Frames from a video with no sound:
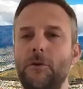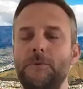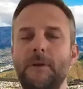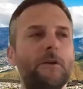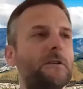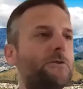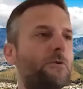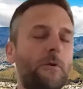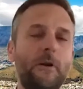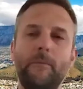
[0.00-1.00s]
I'm not just
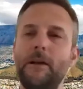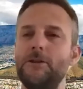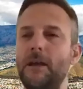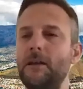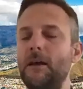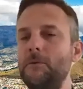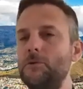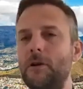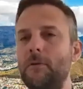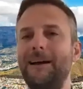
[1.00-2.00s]
talking about gender, I'm
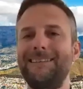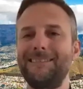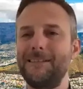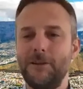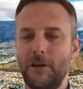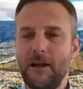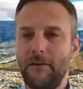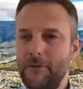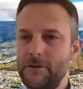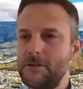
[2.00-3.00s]
talking about, you know,
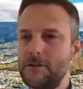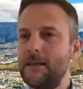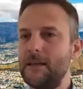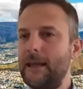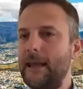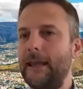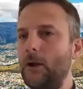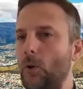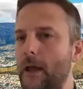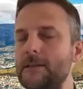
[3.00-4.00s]
diversity in
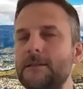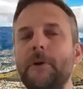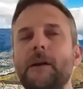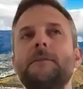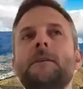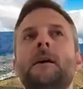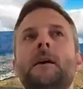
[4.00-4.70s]
all aspects.